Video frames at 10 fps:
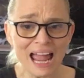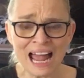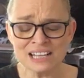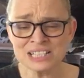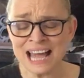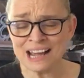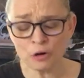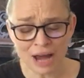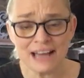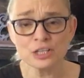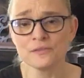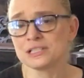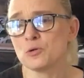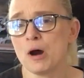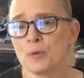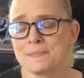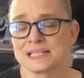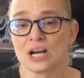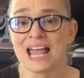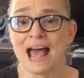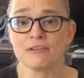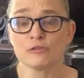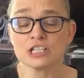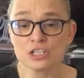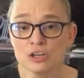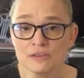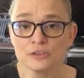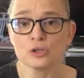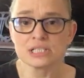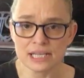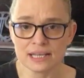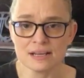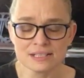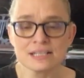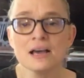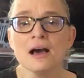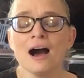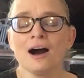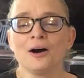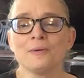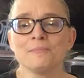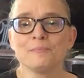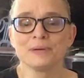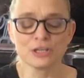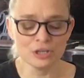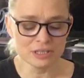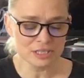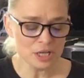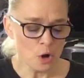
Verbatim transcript: and or head over to our website and reserve your tickets um, because